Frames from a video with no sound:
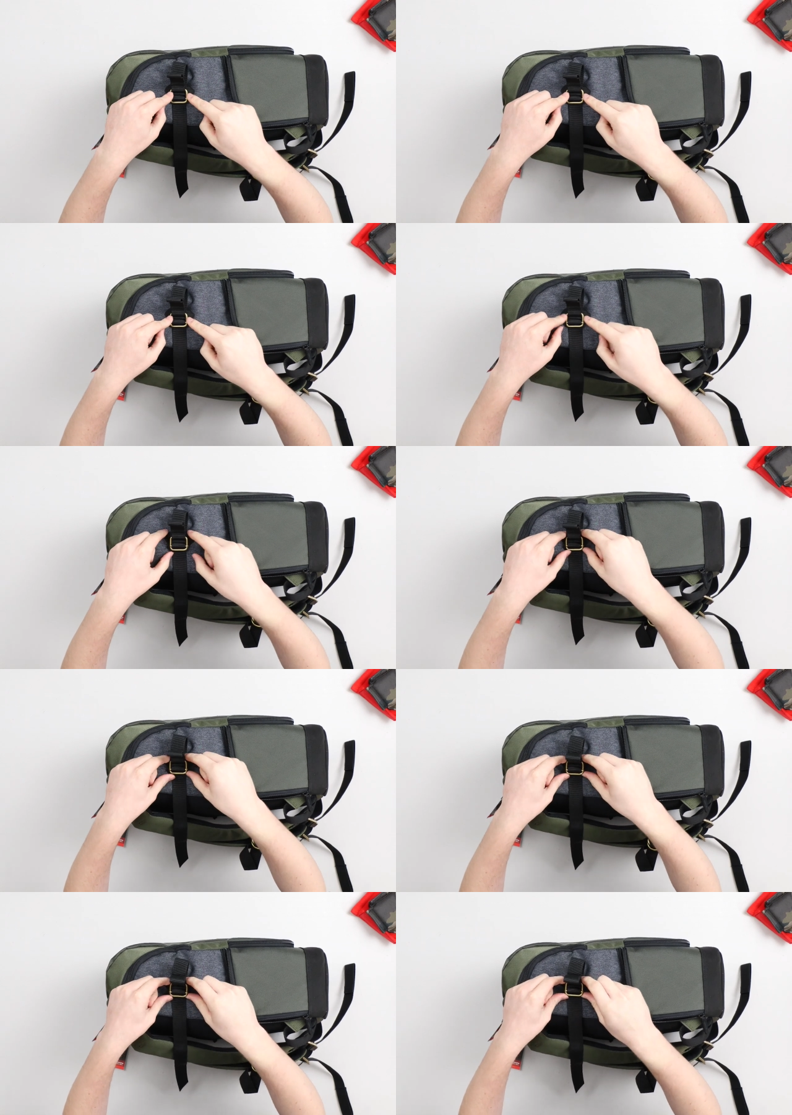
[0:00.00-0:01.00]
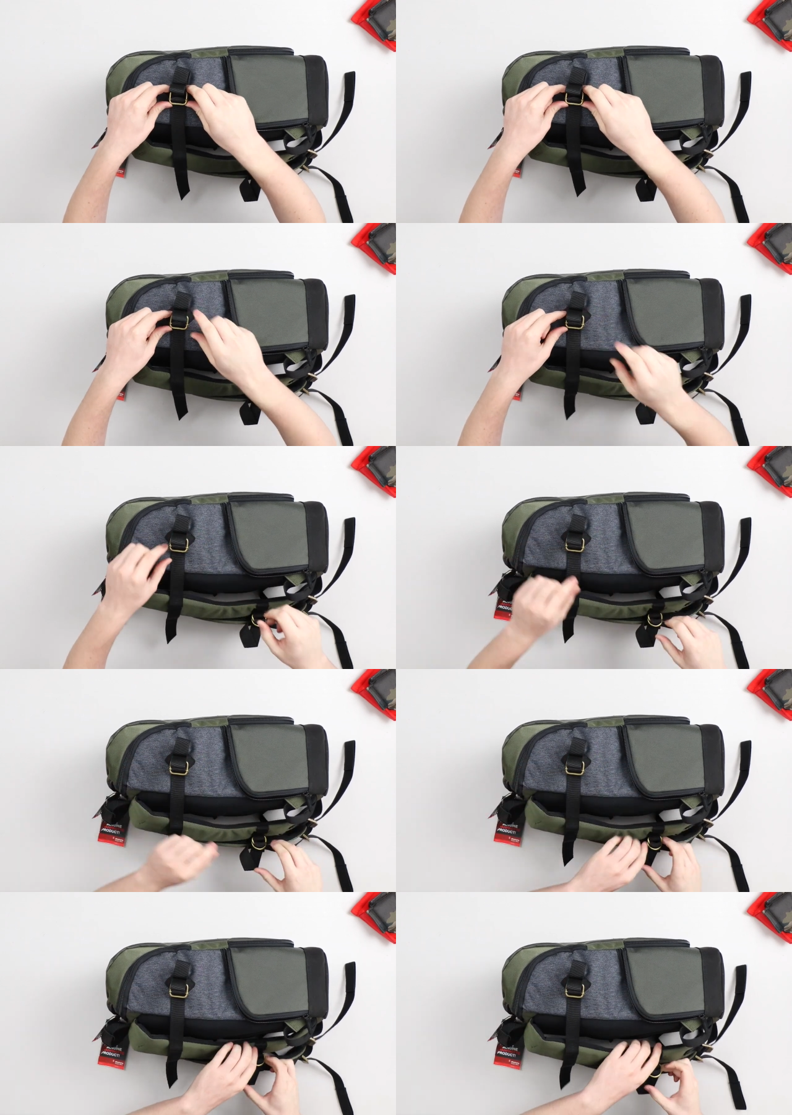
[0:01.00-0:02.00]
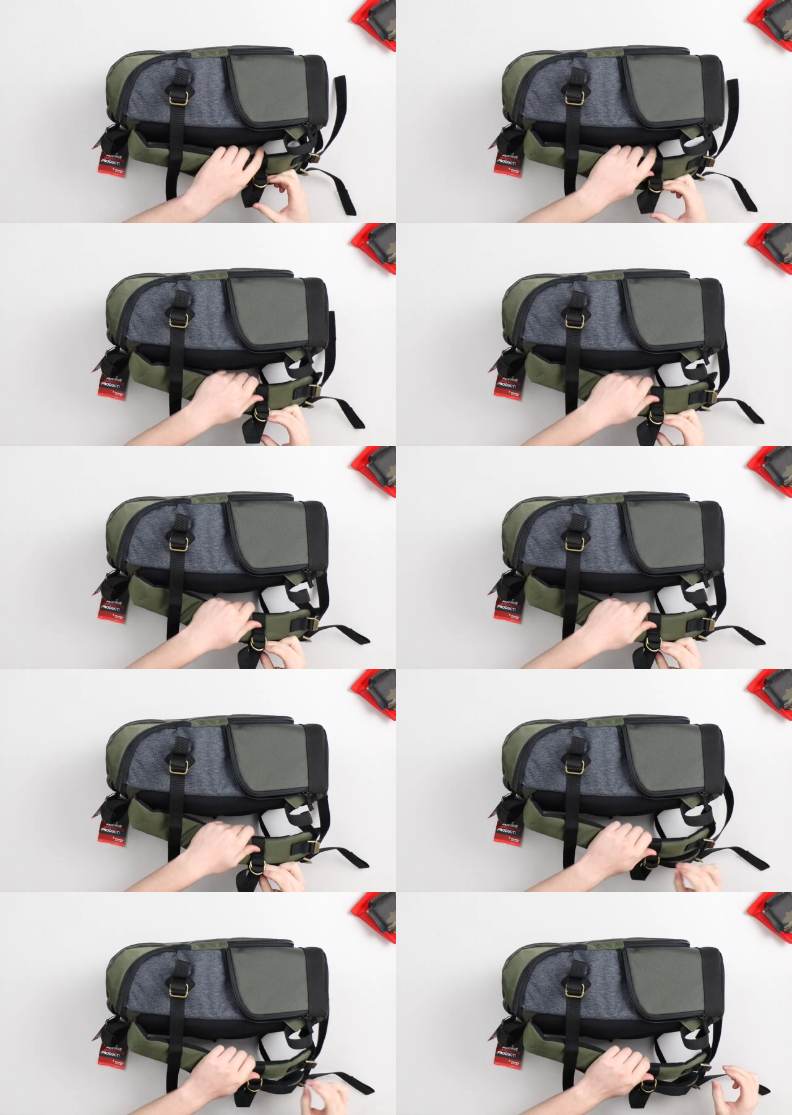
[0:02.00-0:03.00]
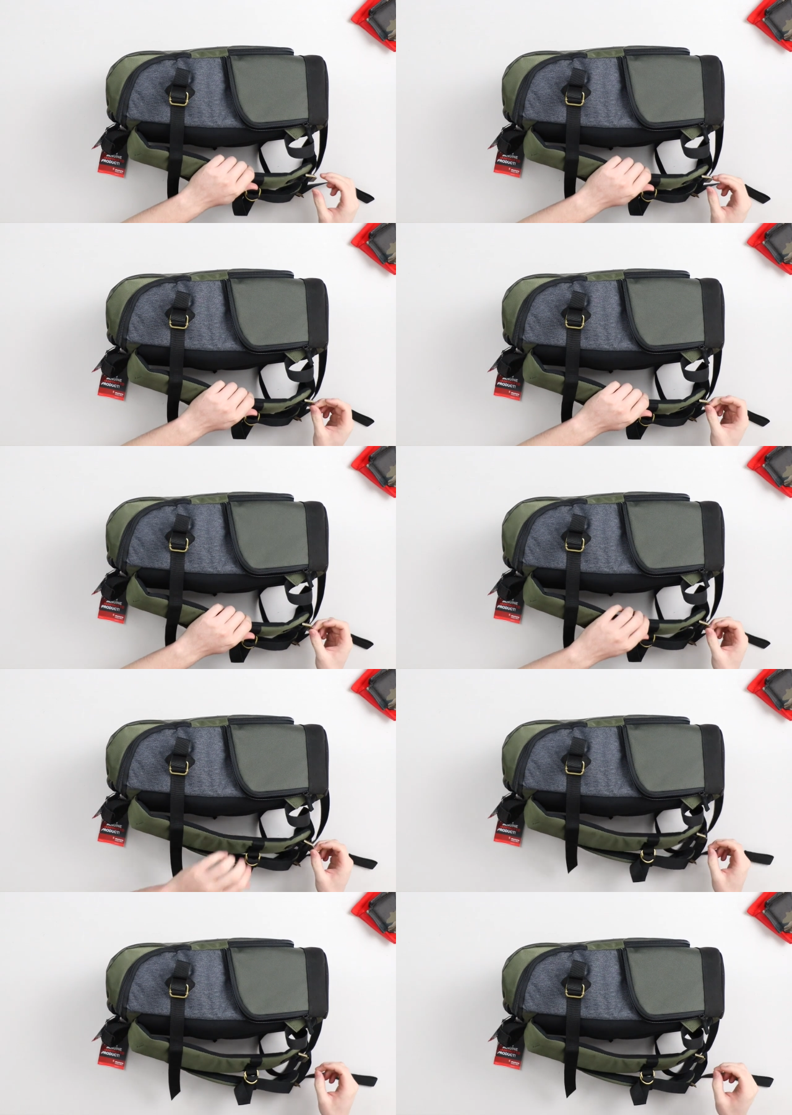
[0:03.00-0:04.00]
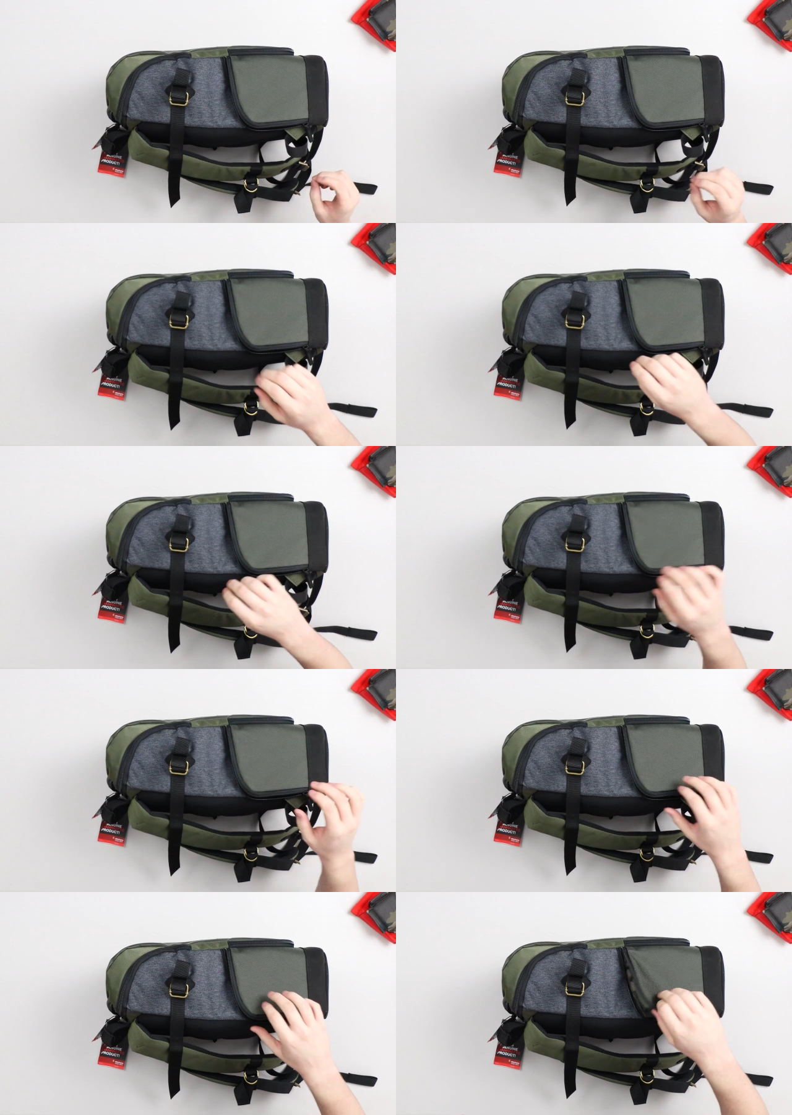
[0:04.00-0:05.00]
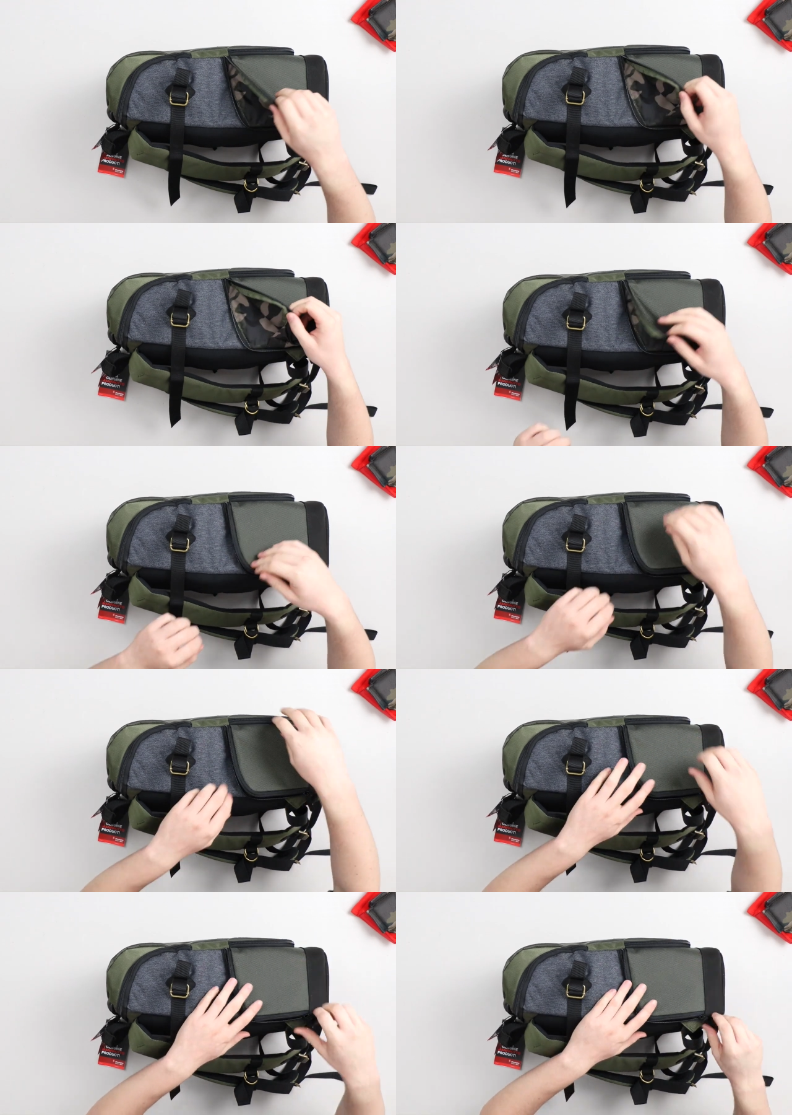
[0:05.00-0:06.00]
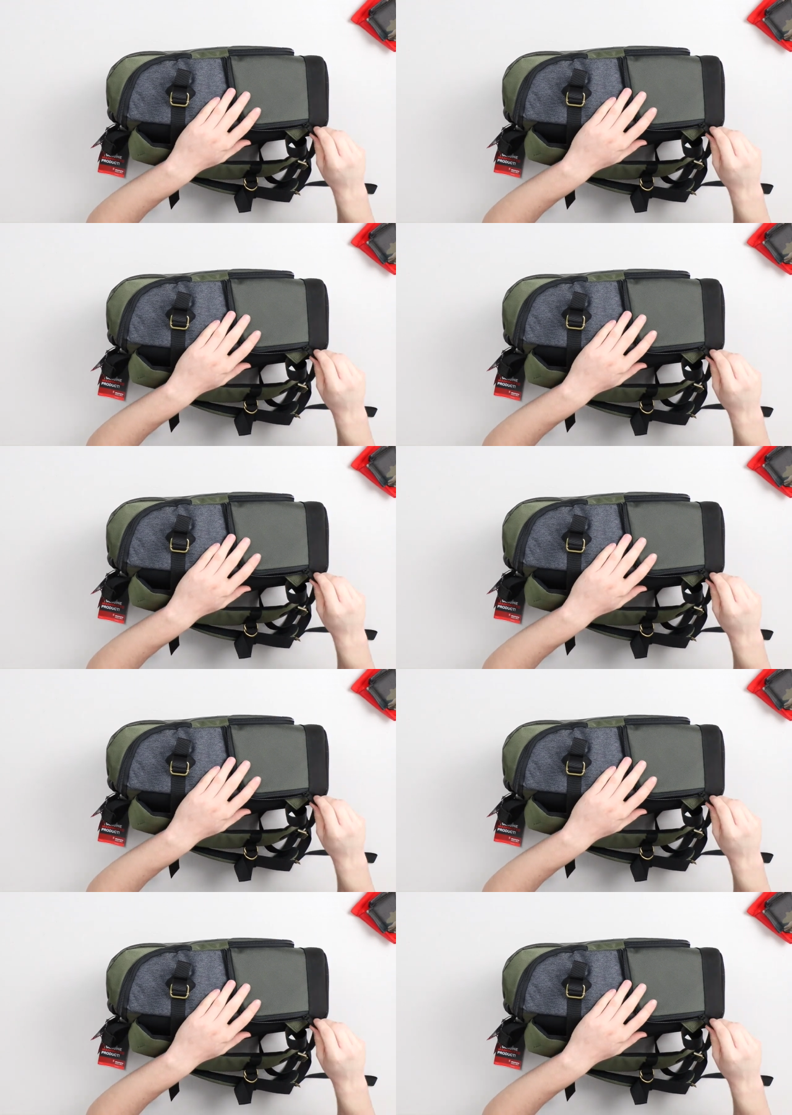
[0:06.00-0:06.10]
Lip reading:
[unreadable: no face in view]